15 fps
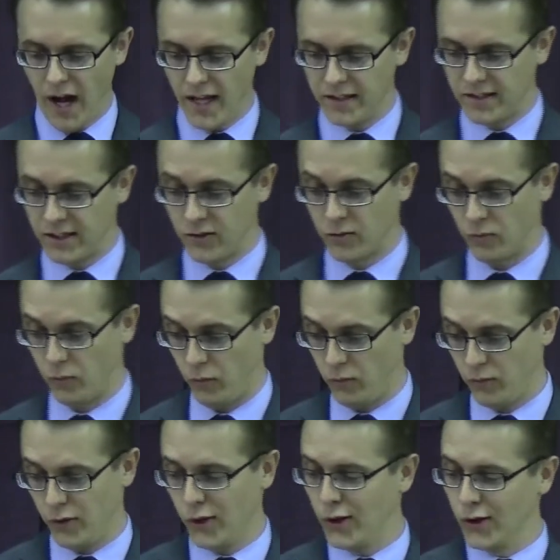I, I didn't
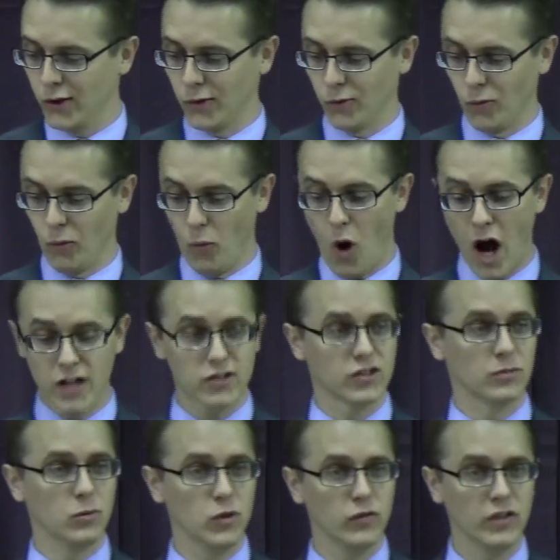watch
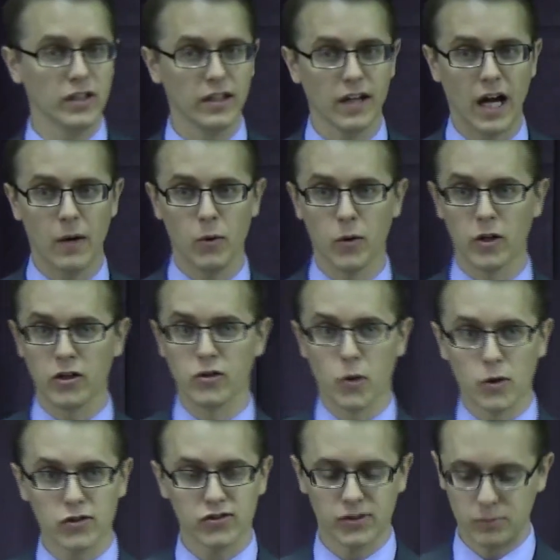the movie. I won't
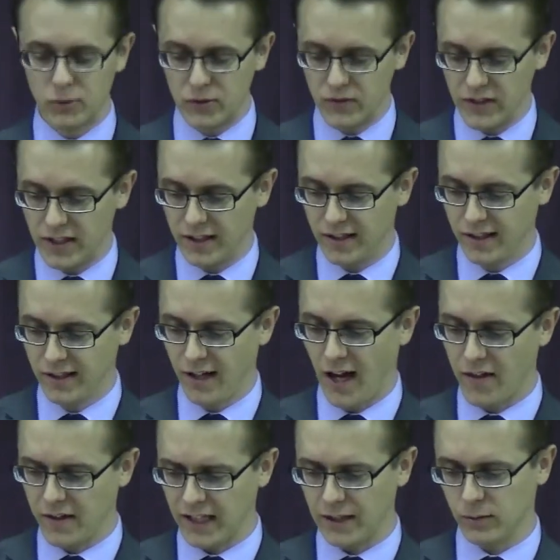endorse the movie.
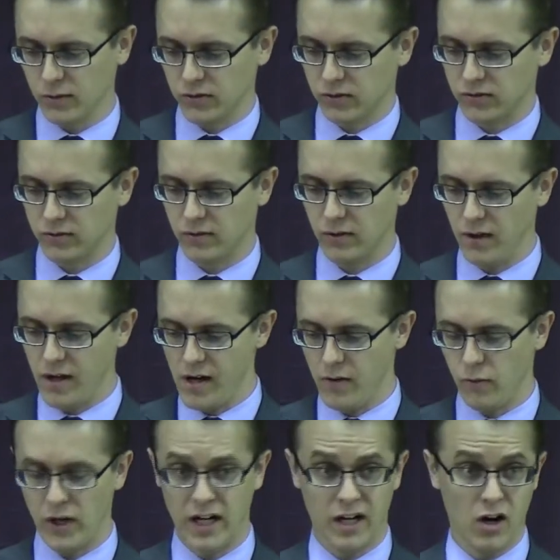I think it was
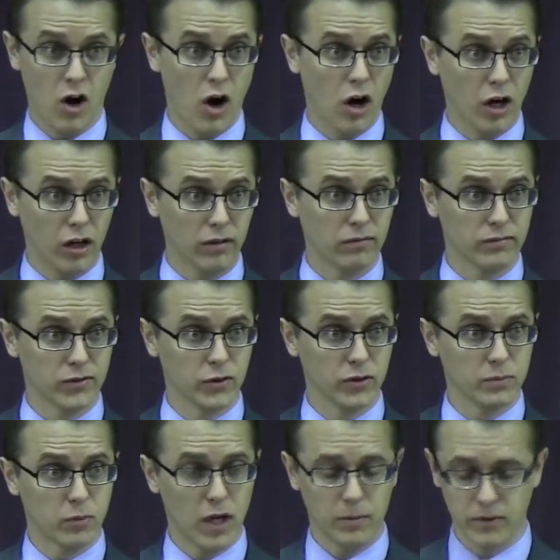uh, rated R, so
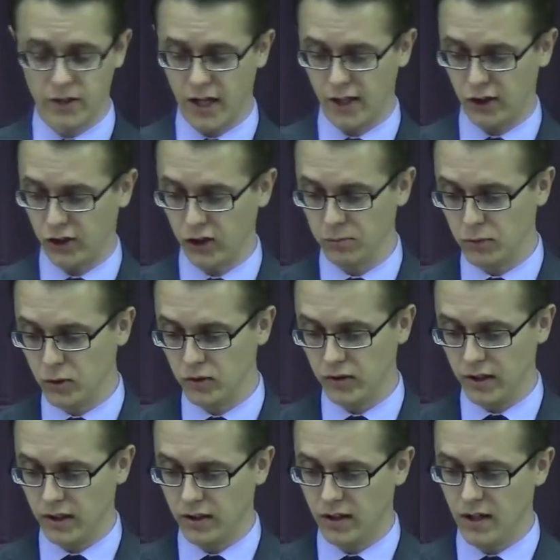it's probably not a good
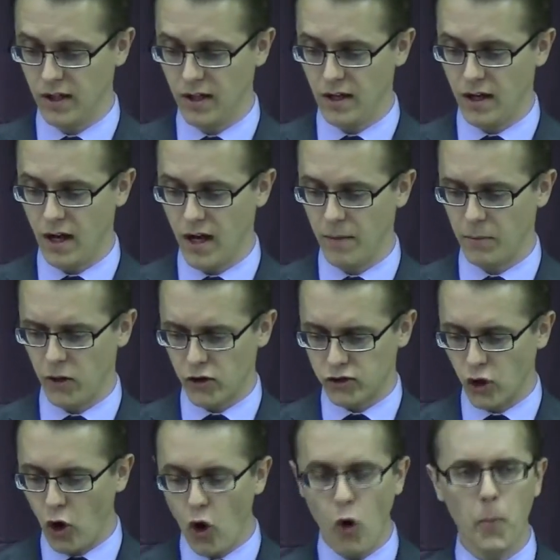movie. Uh, but
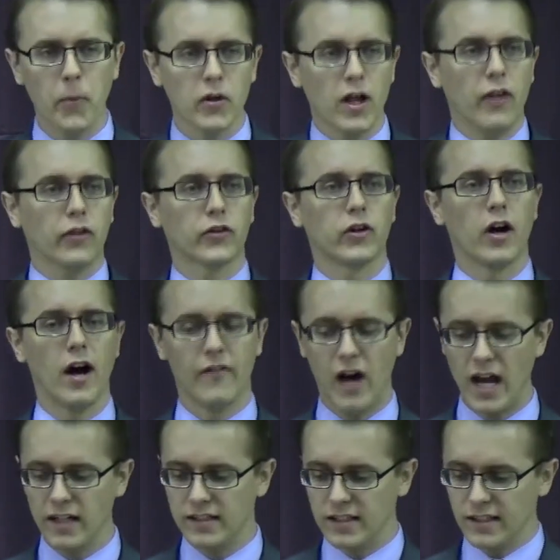there's a whole plethora of
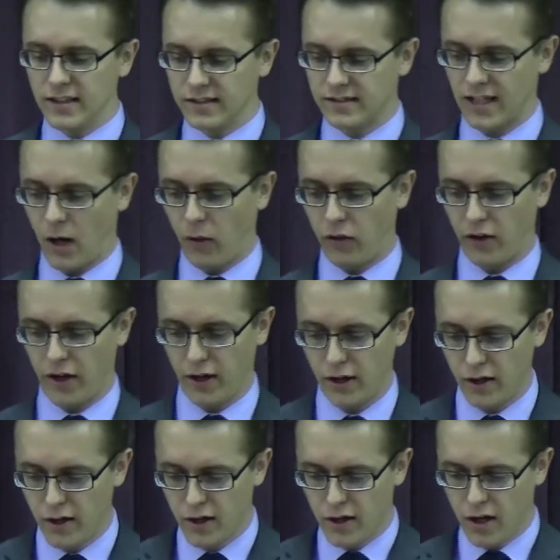ideas out
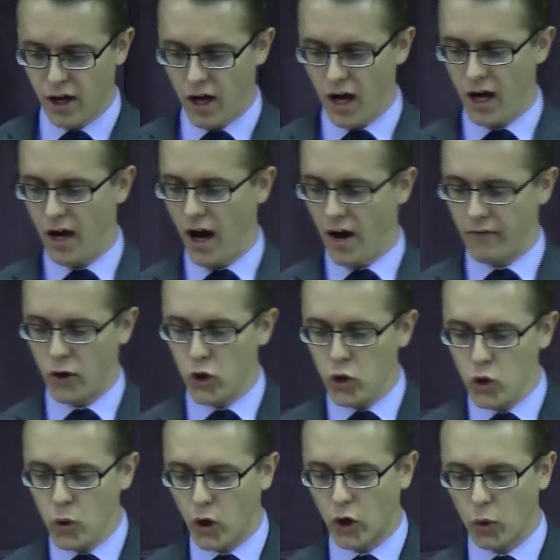there uh, of
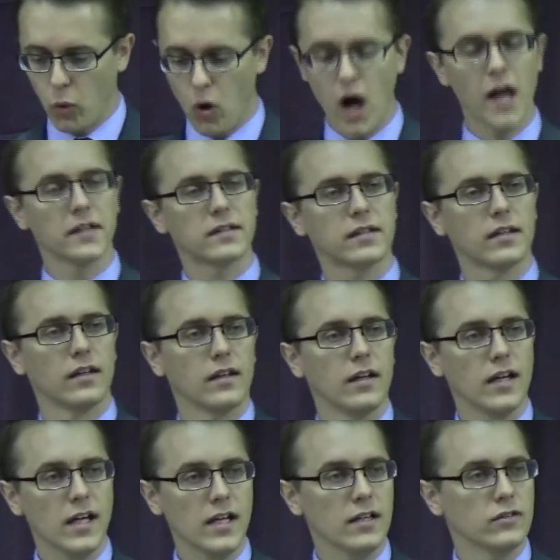who or what
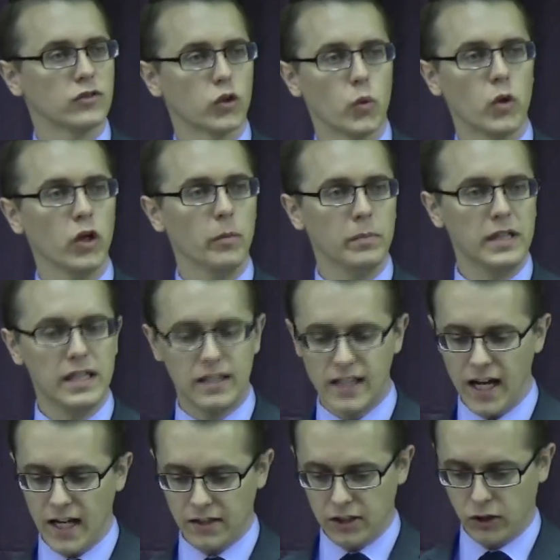is or will be
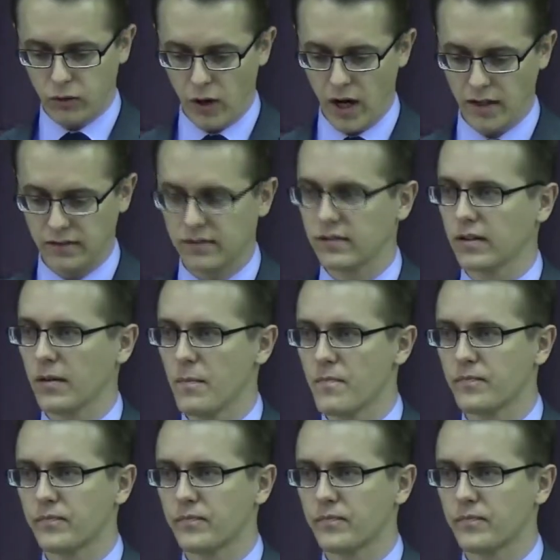the Antichrist.